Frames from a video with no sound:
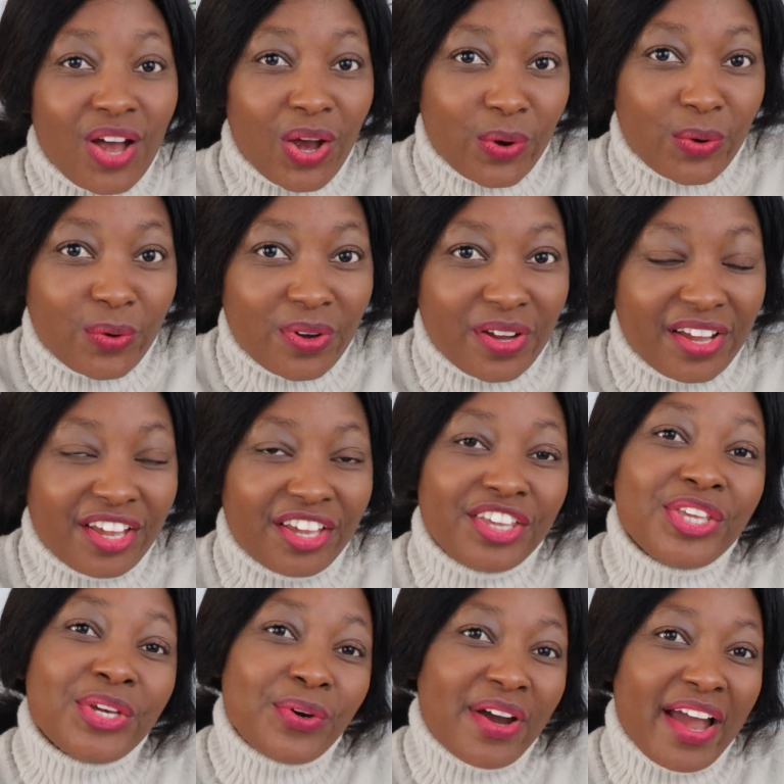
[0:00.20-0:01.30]
So,
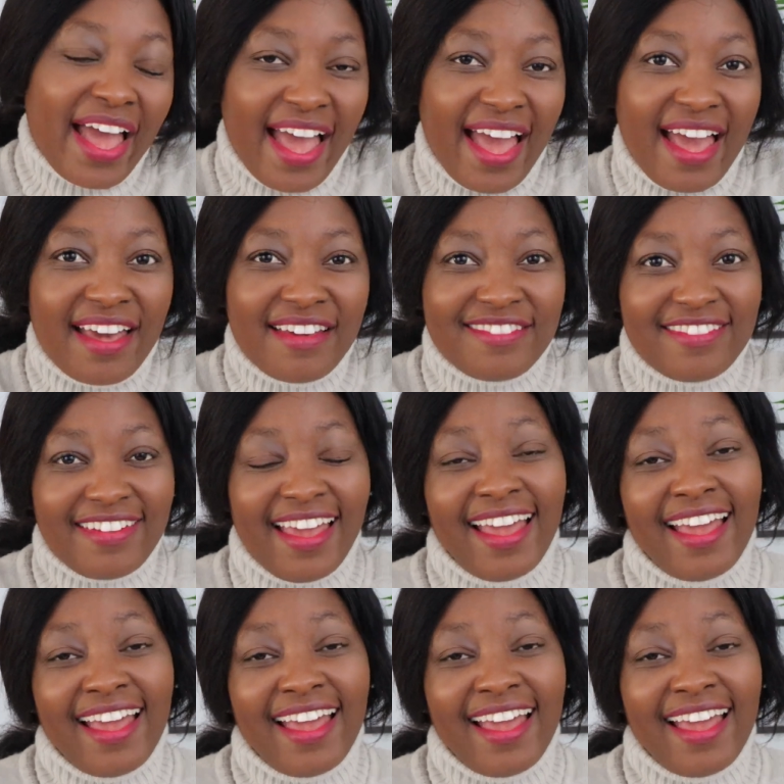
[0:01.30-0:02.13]
you have